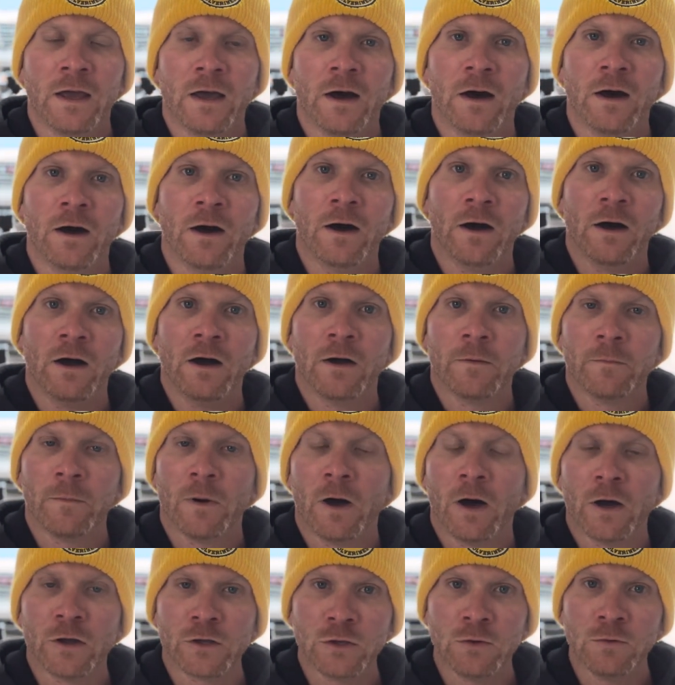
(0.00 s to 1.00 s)
a
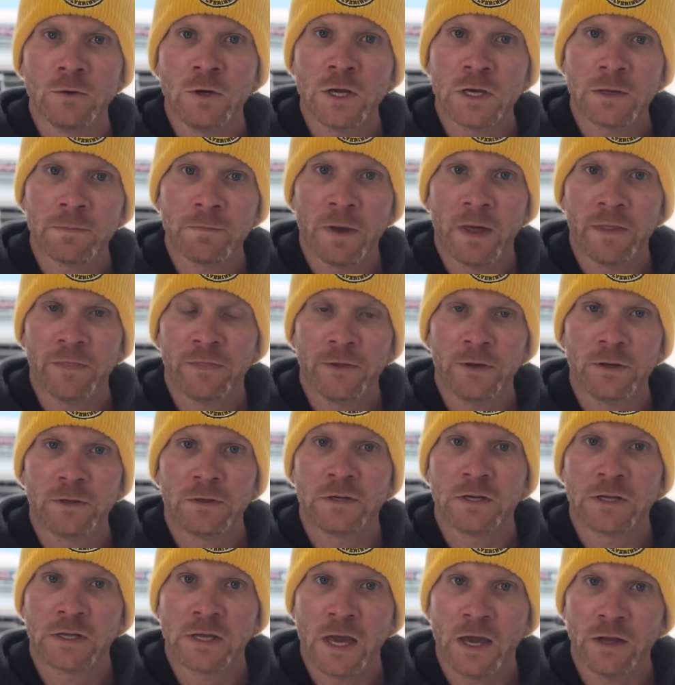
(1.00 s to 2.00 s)
unique method
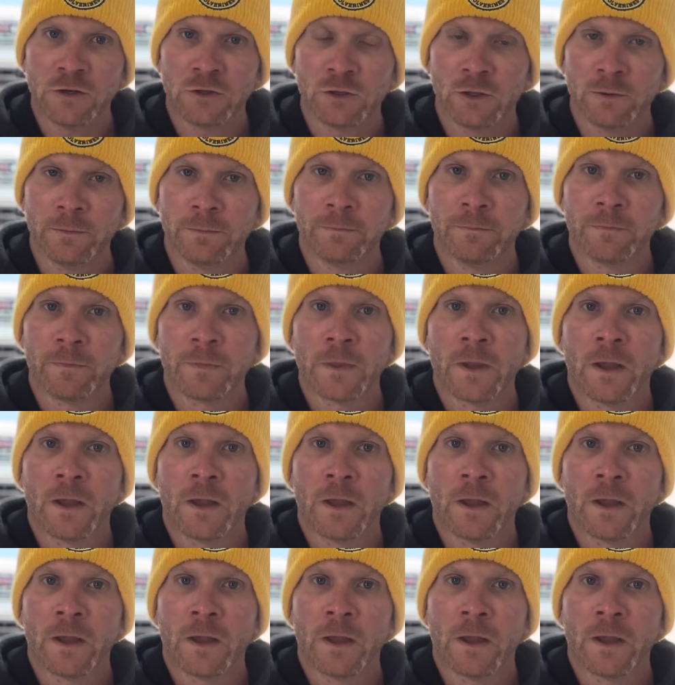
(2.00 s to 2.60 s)
to catch them.